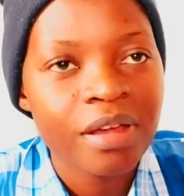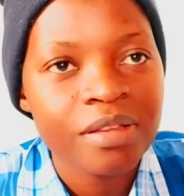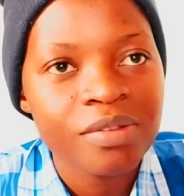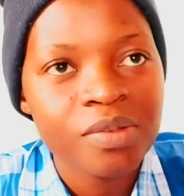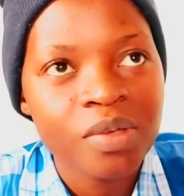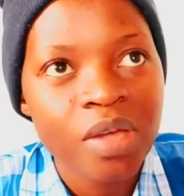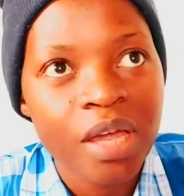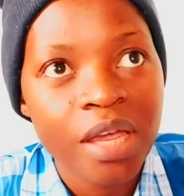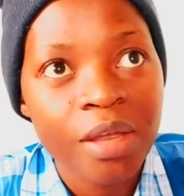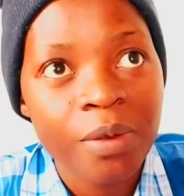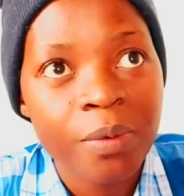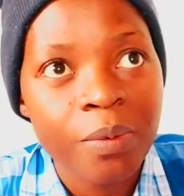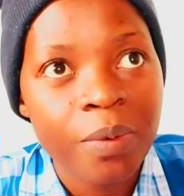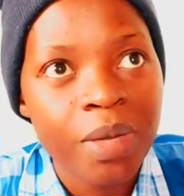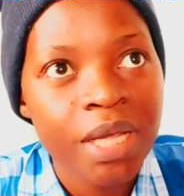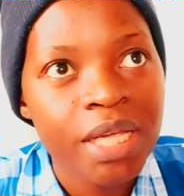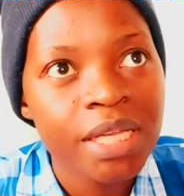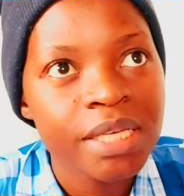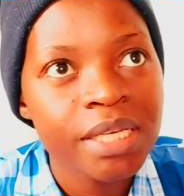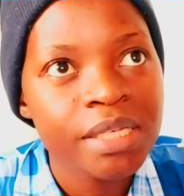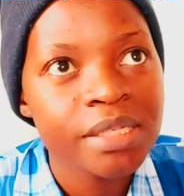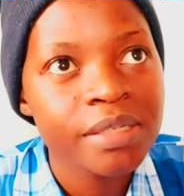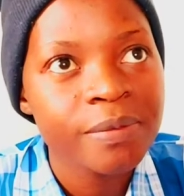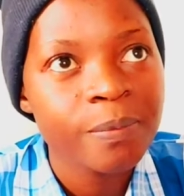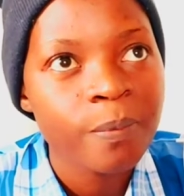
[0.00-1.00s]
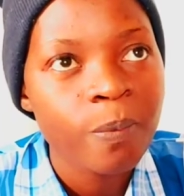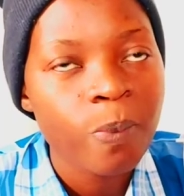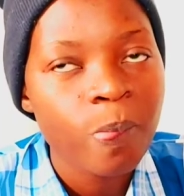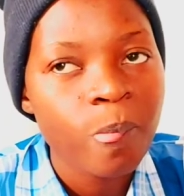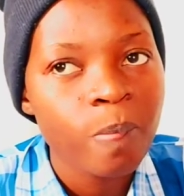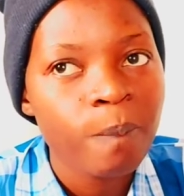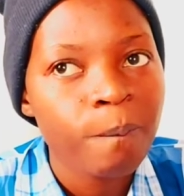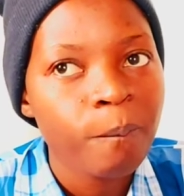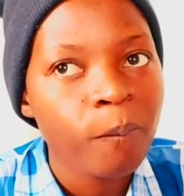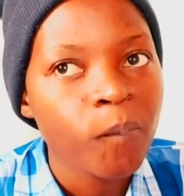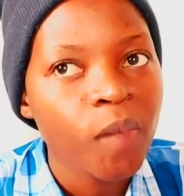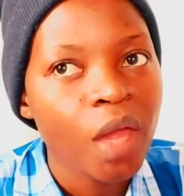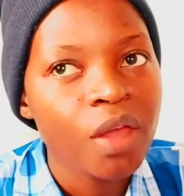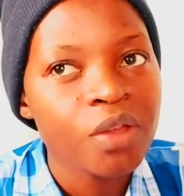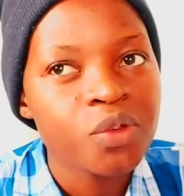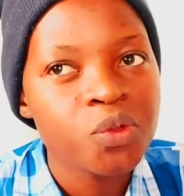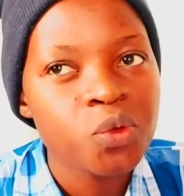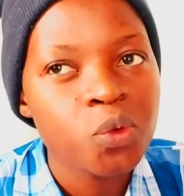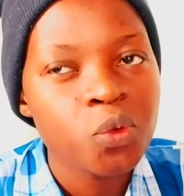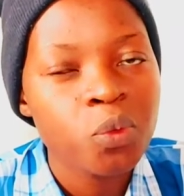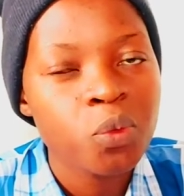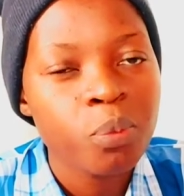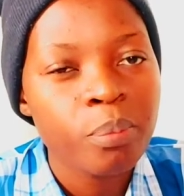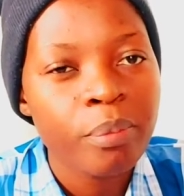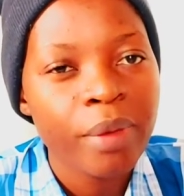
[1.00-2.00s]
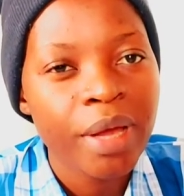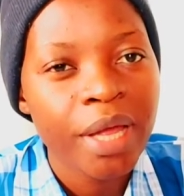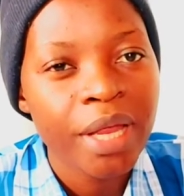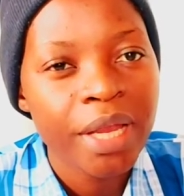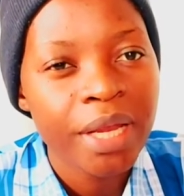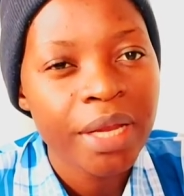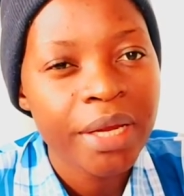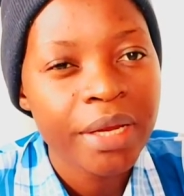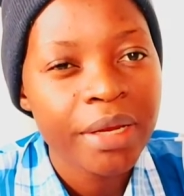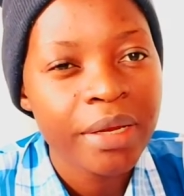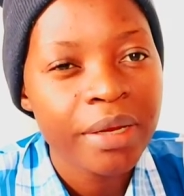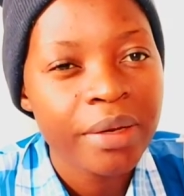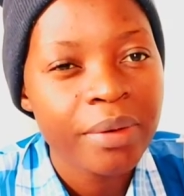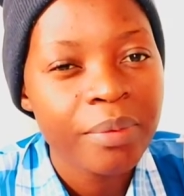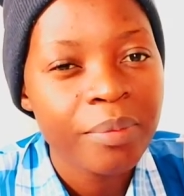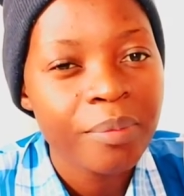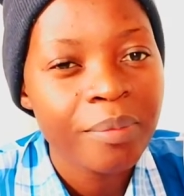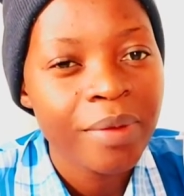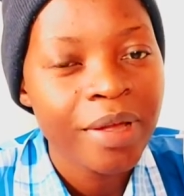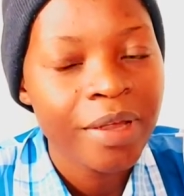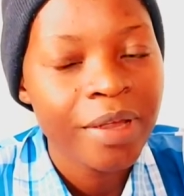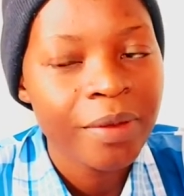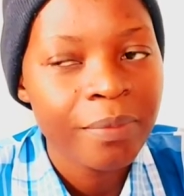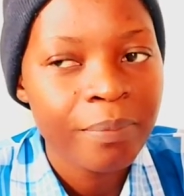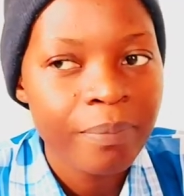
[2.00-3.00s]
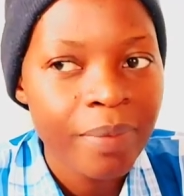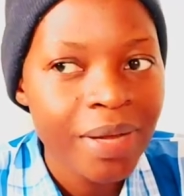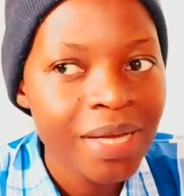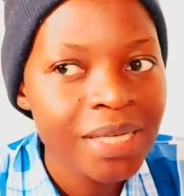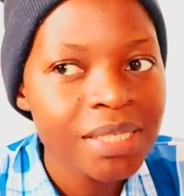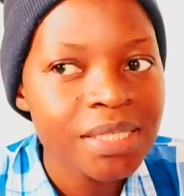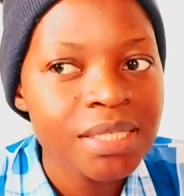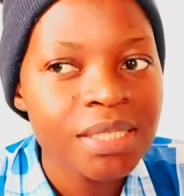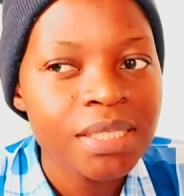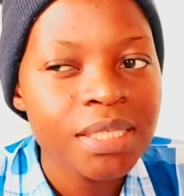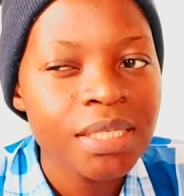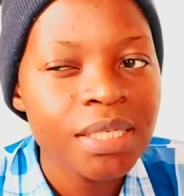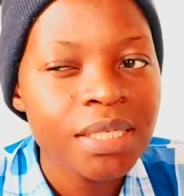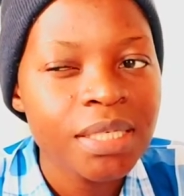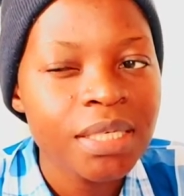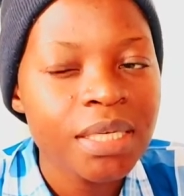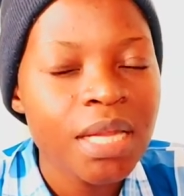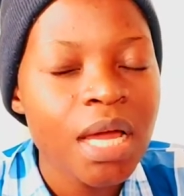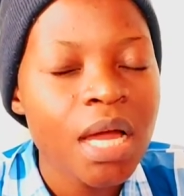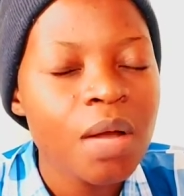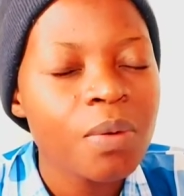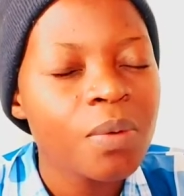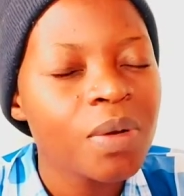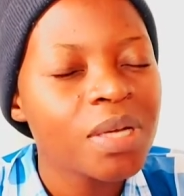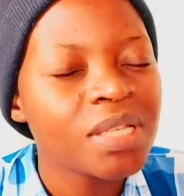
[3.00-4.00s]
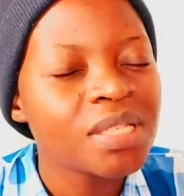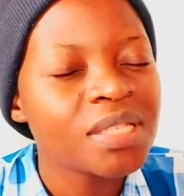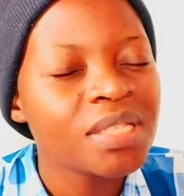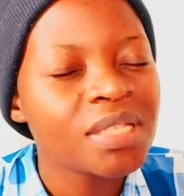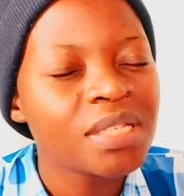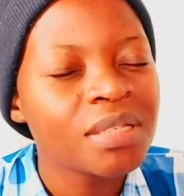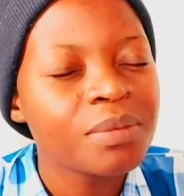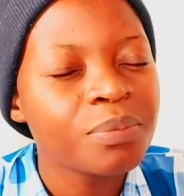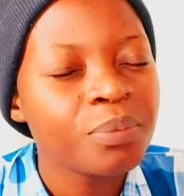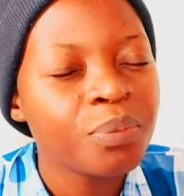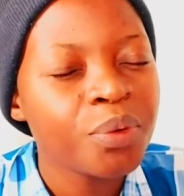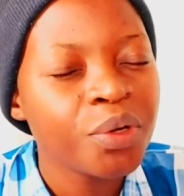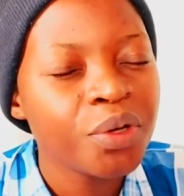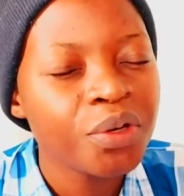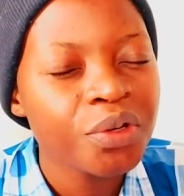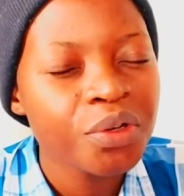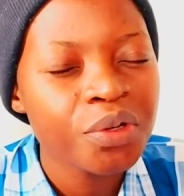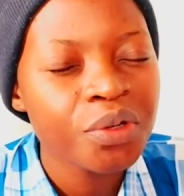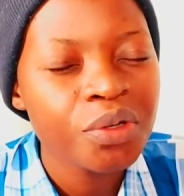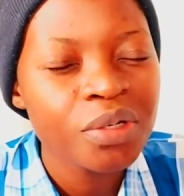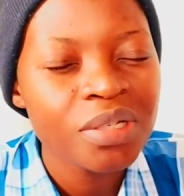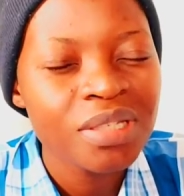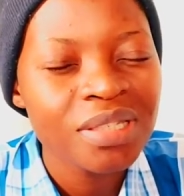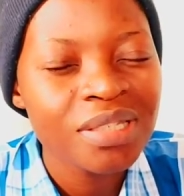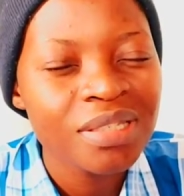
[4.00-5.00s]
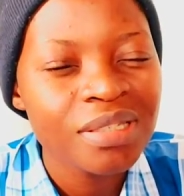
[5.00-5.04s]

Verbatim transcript: So I went, I took my my bags in, I was in period